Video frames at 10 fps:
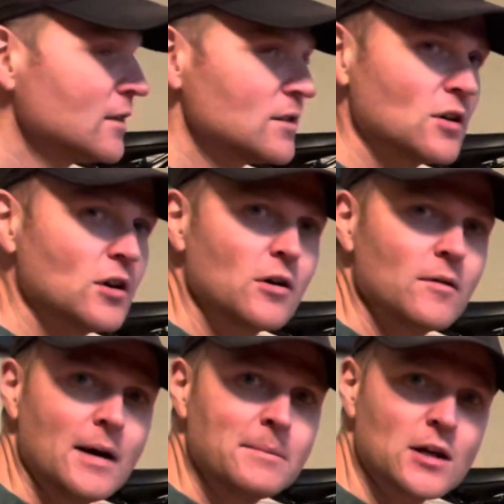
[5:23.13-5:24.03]

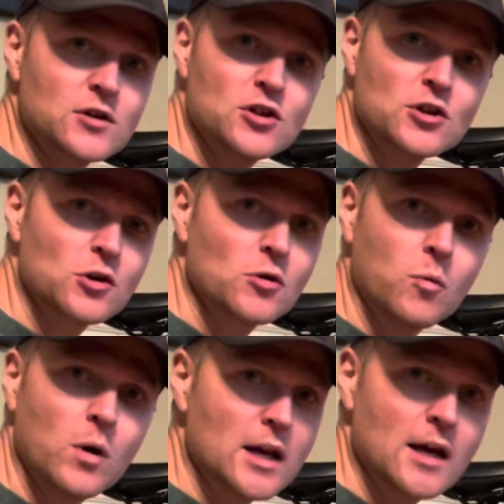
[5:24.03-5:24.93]
So I'm not sure
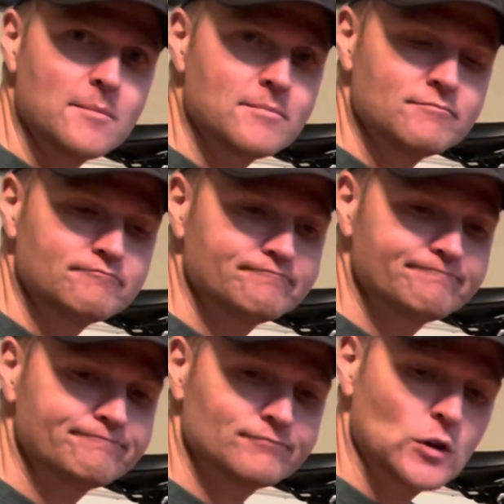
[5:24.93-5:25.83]
what I'm
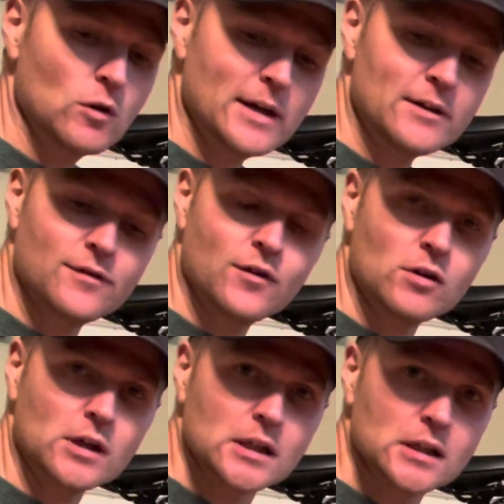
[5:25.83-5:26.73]
going
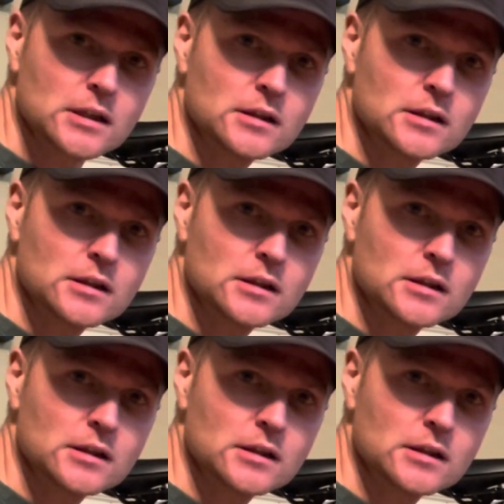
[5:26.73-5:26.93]
for,